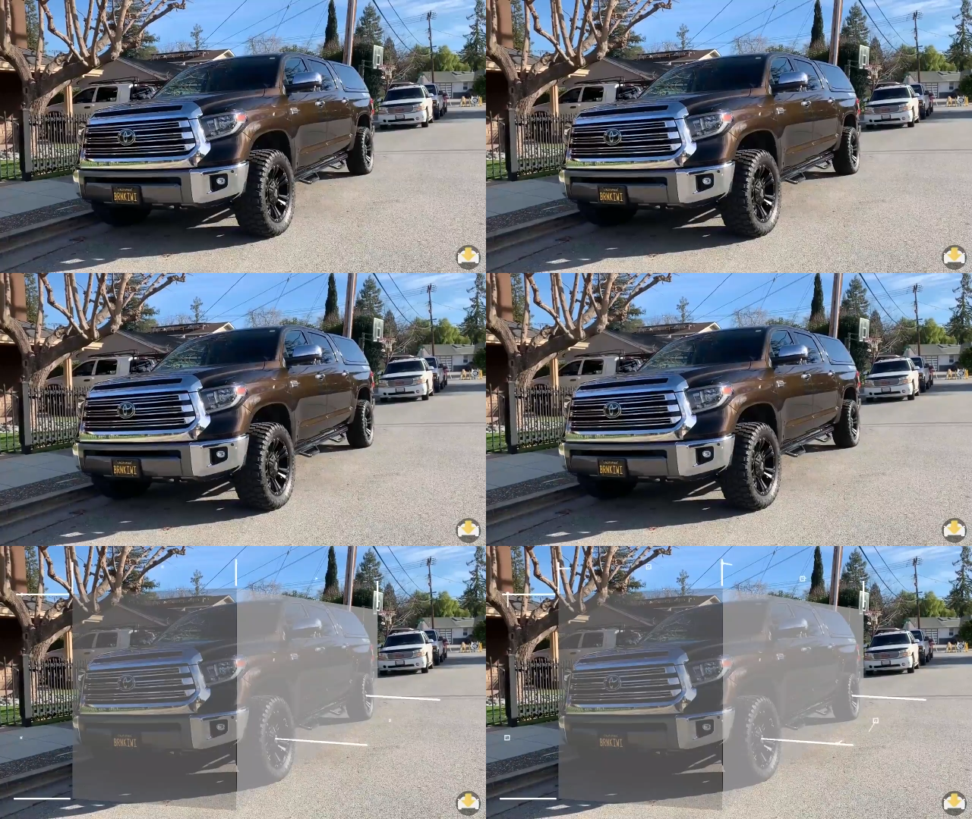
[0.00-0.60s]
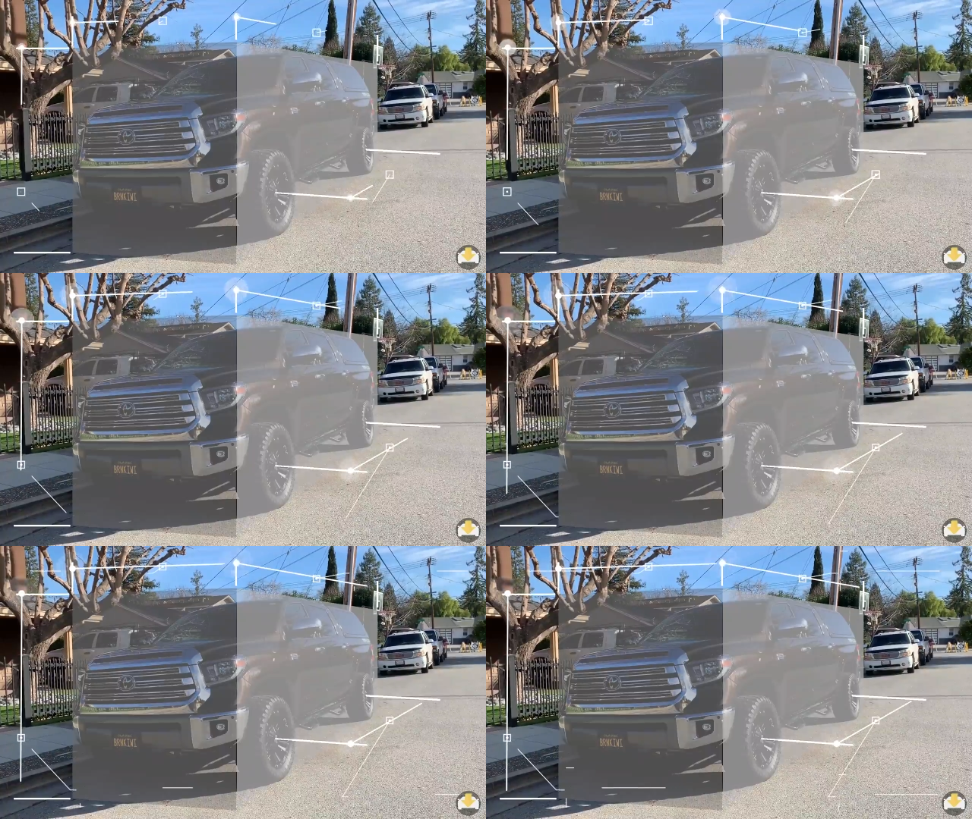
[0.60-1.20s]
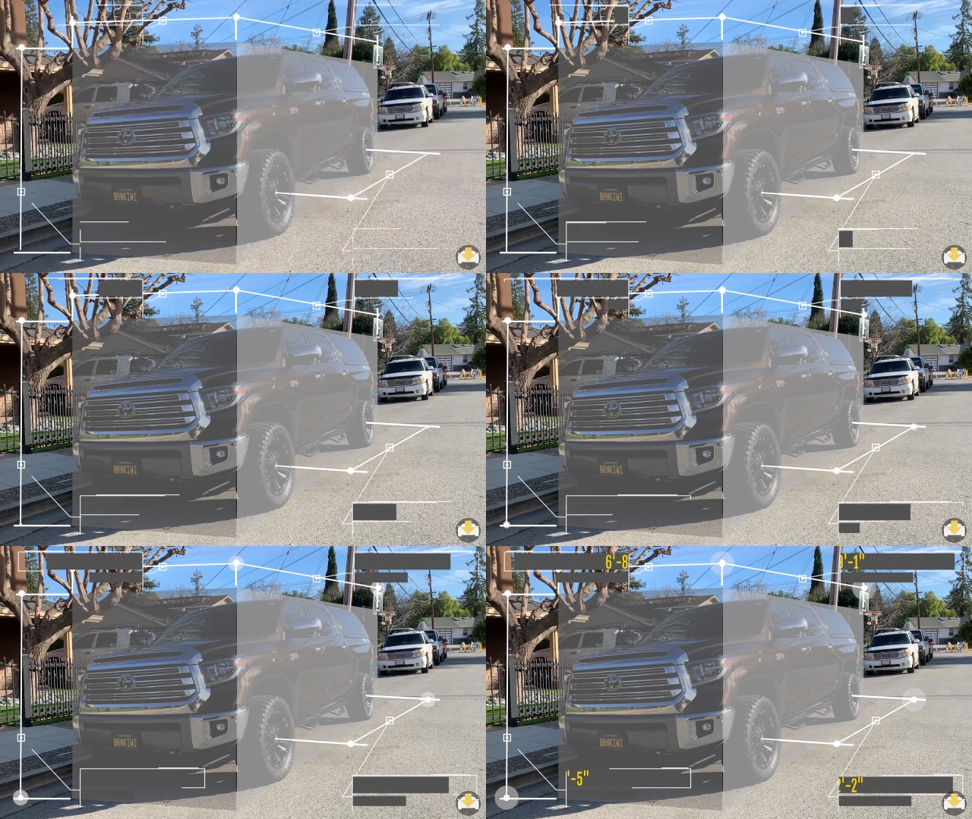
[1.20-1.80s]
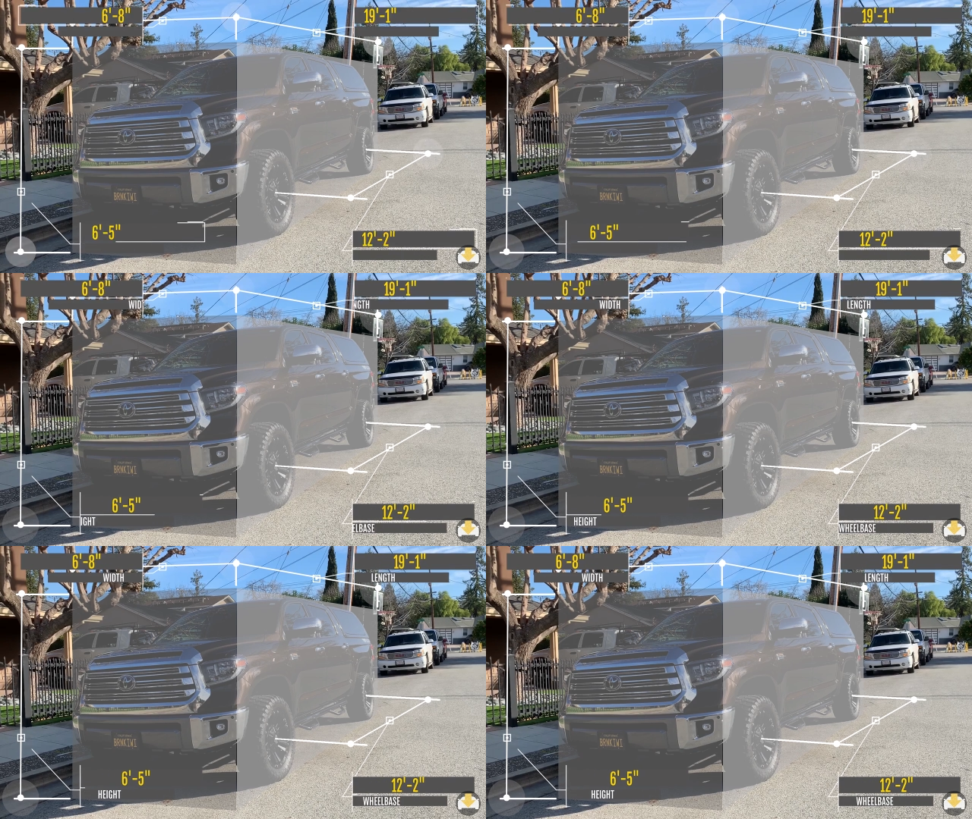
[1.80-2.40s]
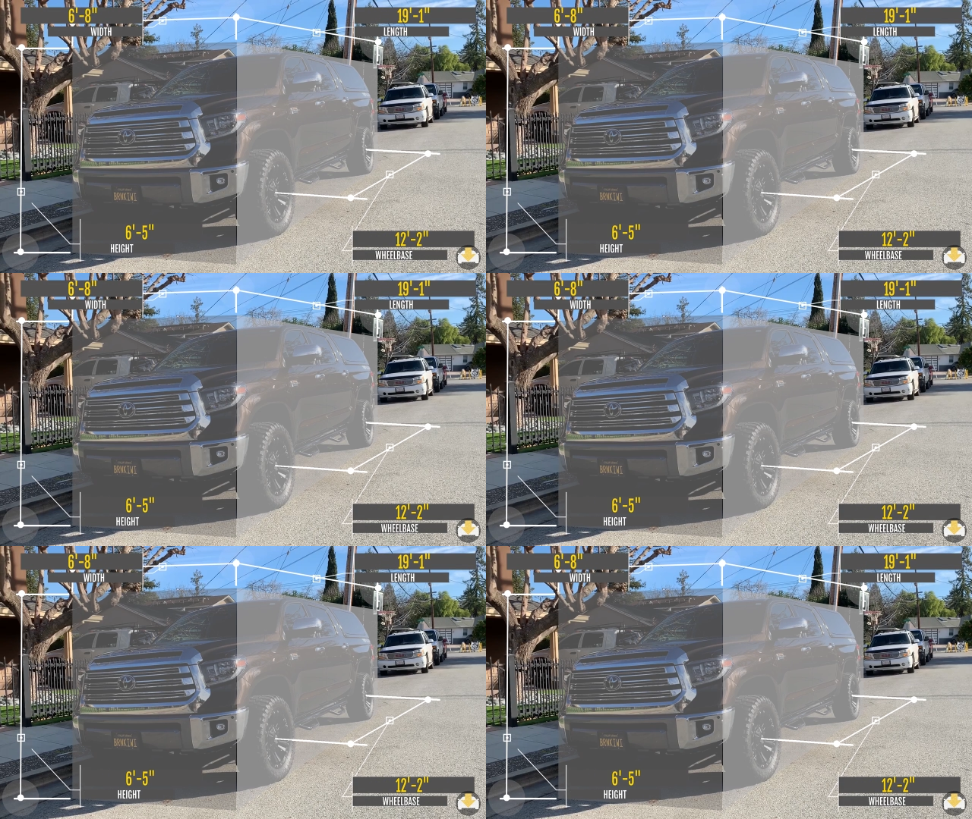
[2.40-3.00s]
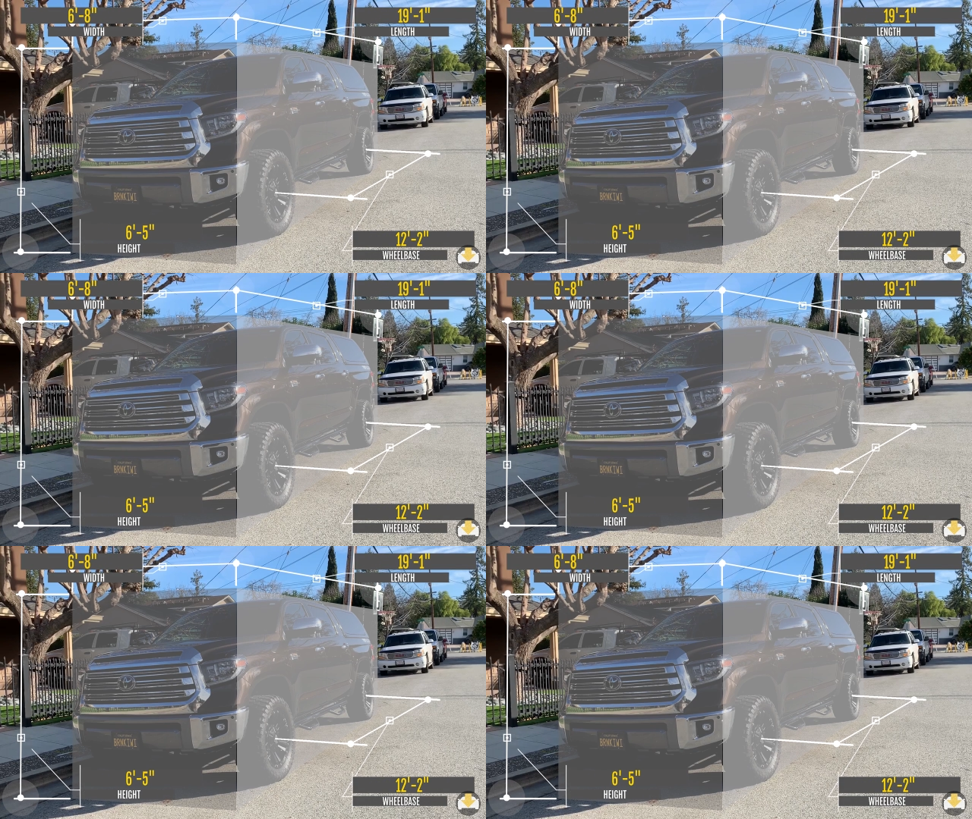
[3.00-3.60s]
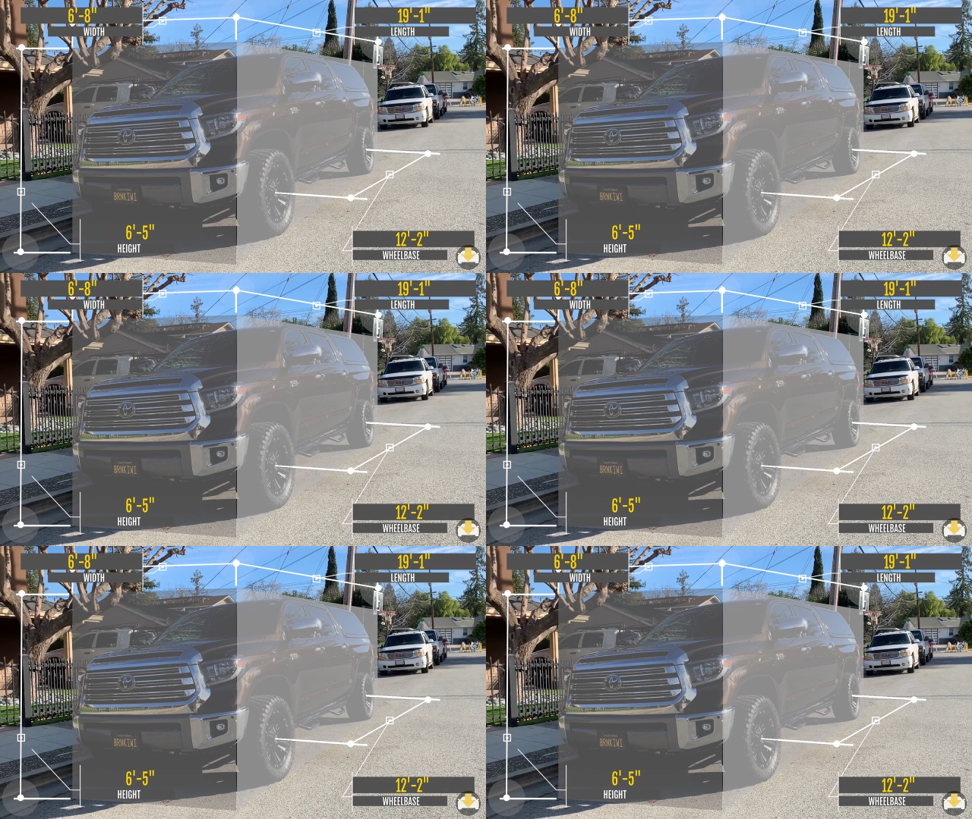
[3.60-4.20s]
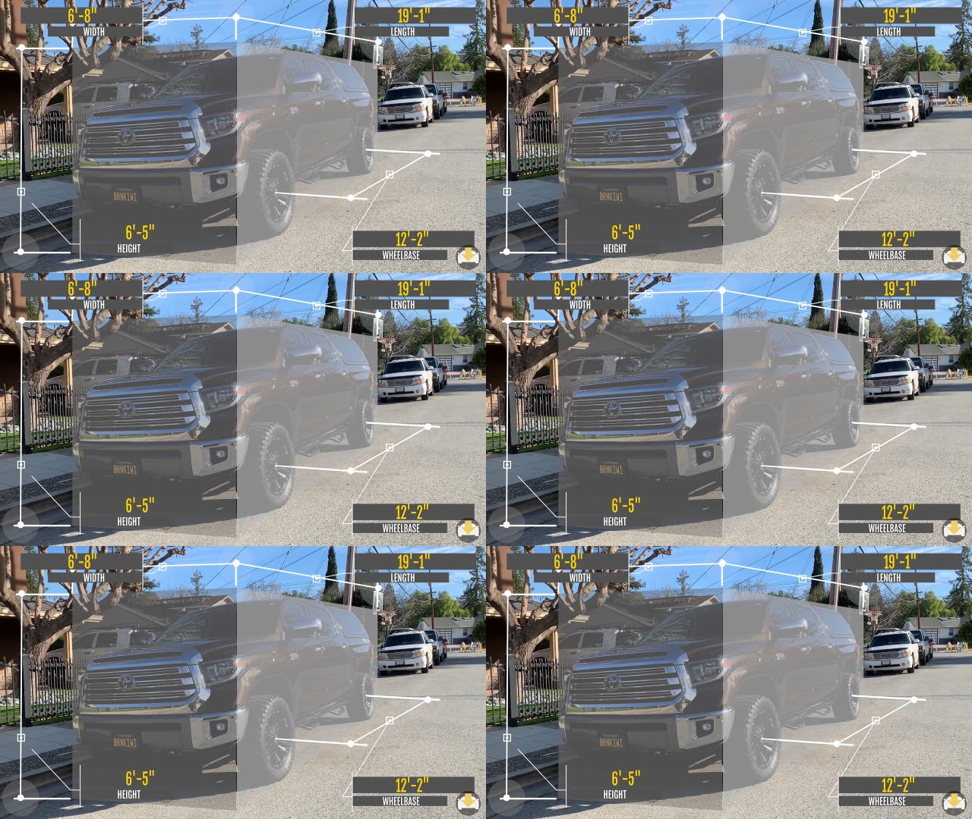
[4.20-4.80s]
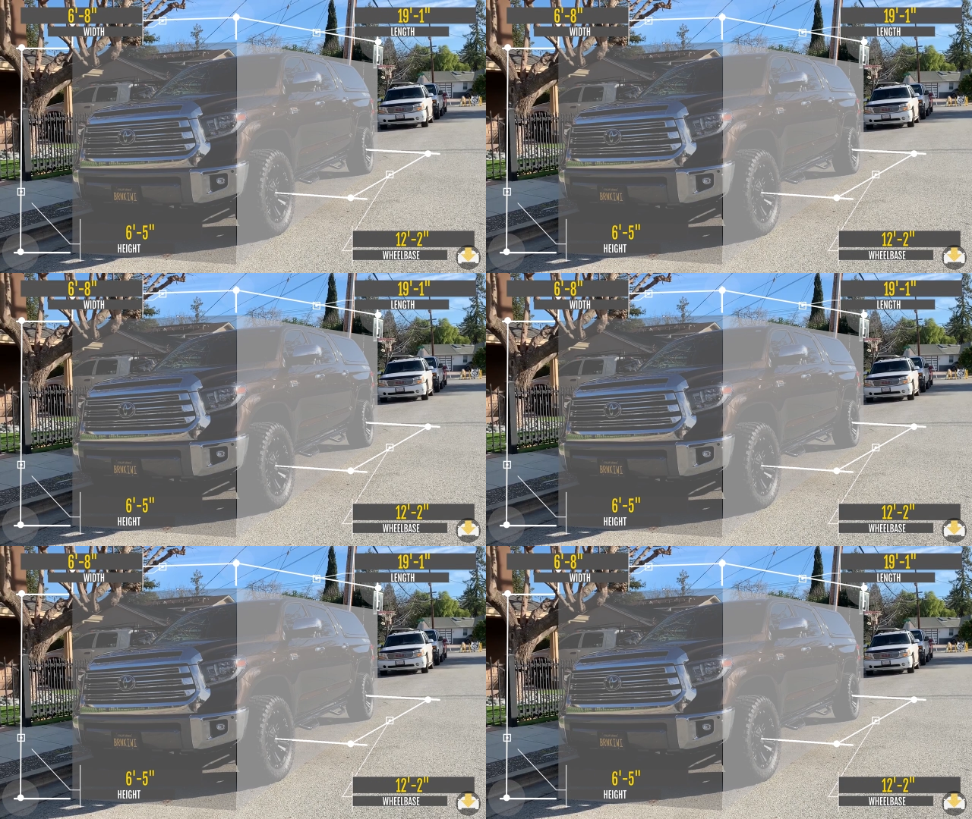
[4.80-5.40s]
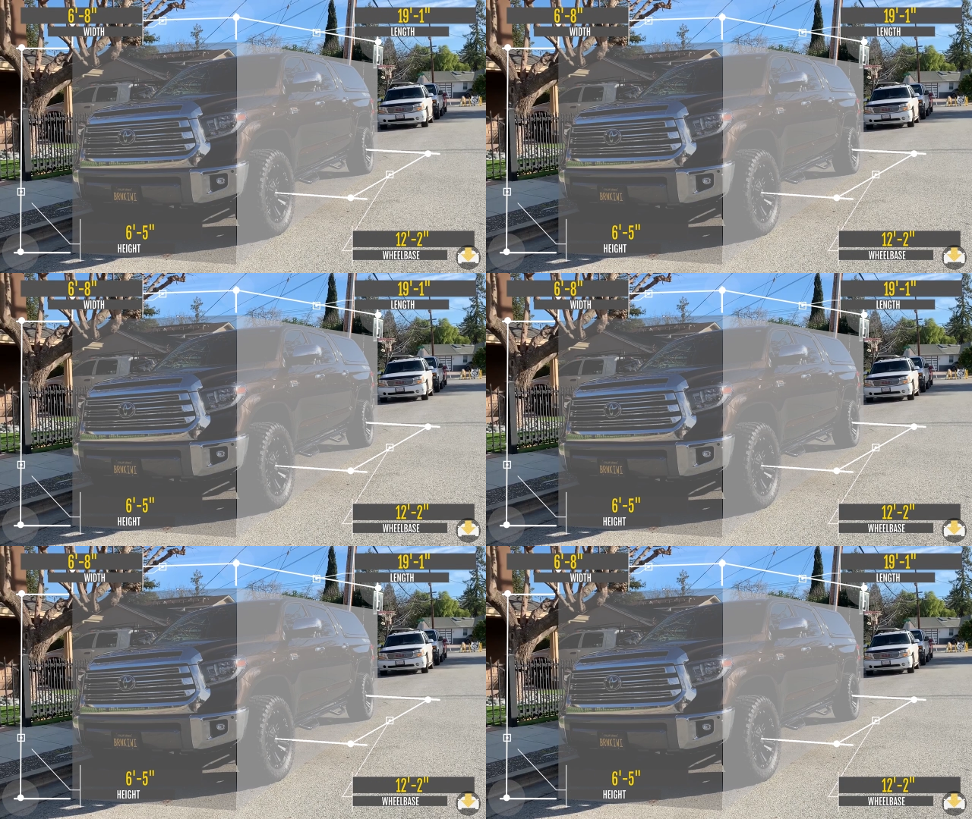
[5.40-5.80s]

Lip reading: [unreadable: no face in view]